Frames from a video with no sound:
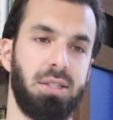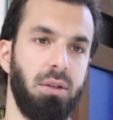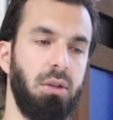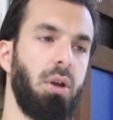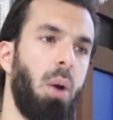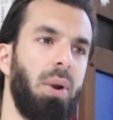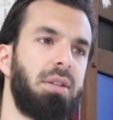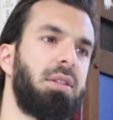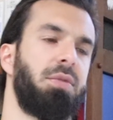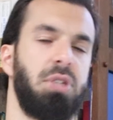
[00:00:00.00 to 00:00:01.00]
And I went
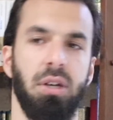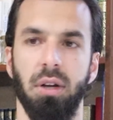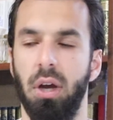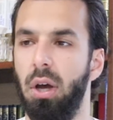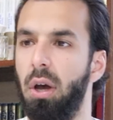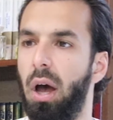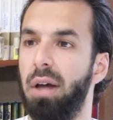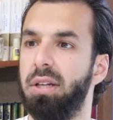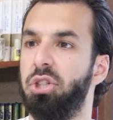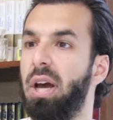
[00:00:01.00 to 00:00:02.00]
into tafsir
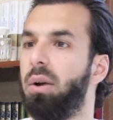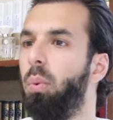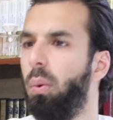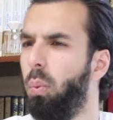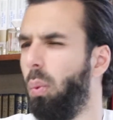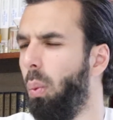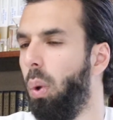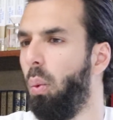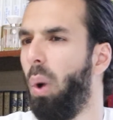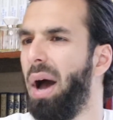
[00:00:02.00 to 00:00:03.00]
to check
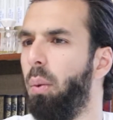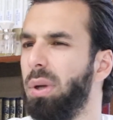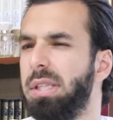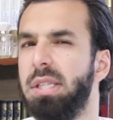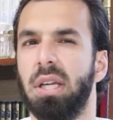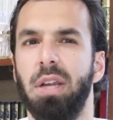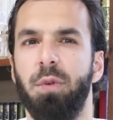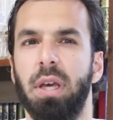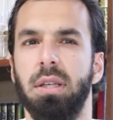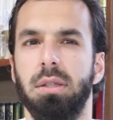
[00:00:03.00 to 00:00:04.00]
what's the
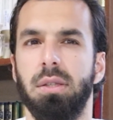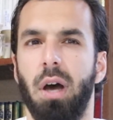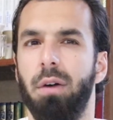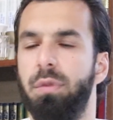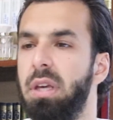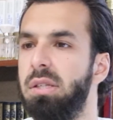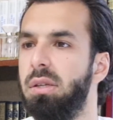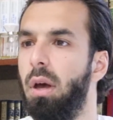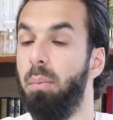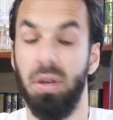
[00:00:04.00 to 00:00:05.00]
significance of
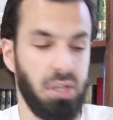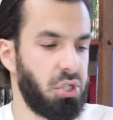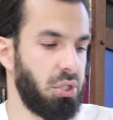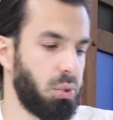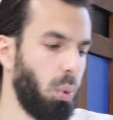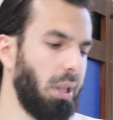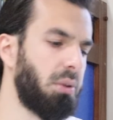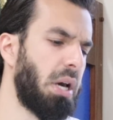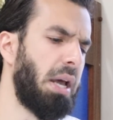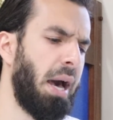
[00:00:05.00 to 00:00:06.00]
these positions.
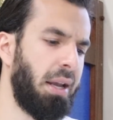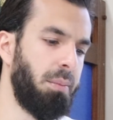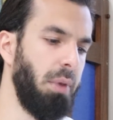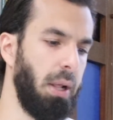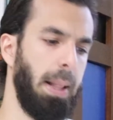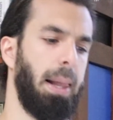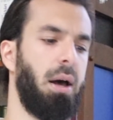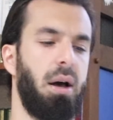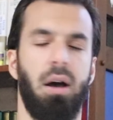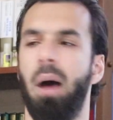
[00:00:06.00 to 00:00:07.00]
Wallahu ta'ala a'lam.
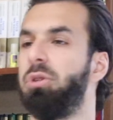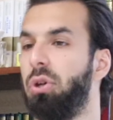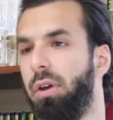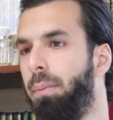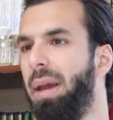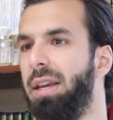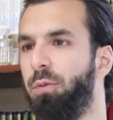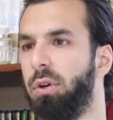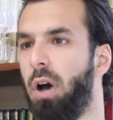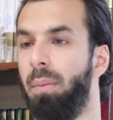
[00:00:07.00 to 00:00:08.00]
I'm sure there are many
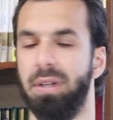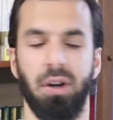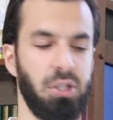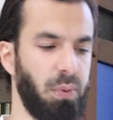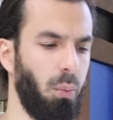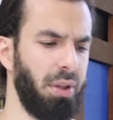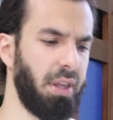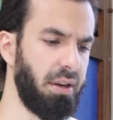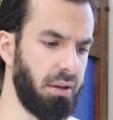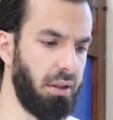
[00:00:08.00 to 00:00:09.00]
different commentaries, but one
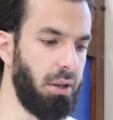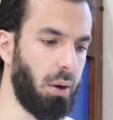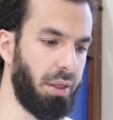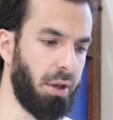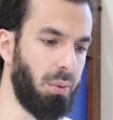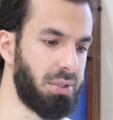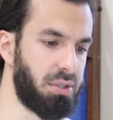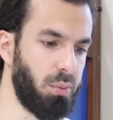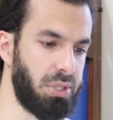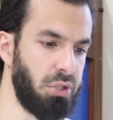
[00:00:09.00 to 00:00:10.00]
that, you know, I thought
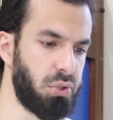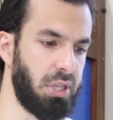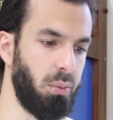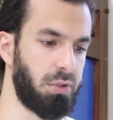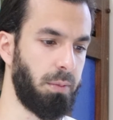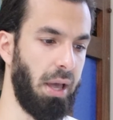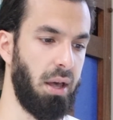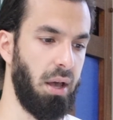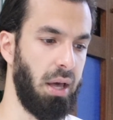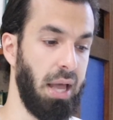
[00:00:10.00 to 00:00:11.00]
was interesting was from
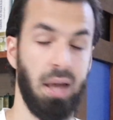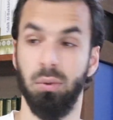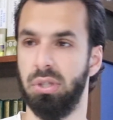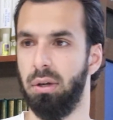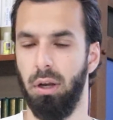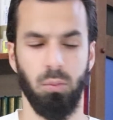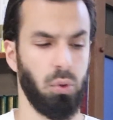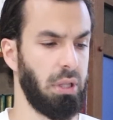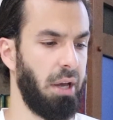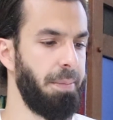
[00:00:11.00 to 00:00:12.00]
Al-Alusi,
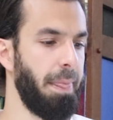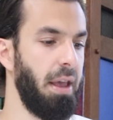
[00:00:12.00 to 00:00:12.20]
rahimahullah.